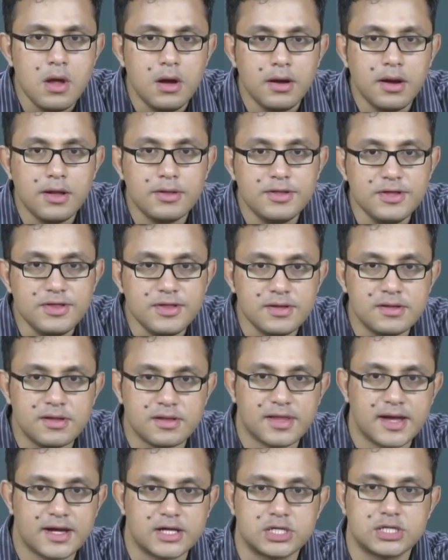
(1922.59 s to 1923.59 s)
Now, this is a
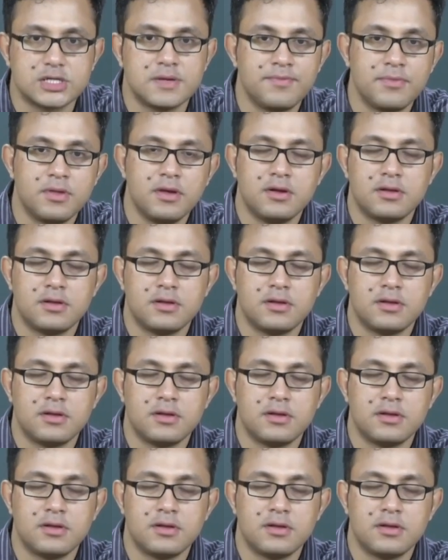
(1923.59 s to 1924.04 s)
section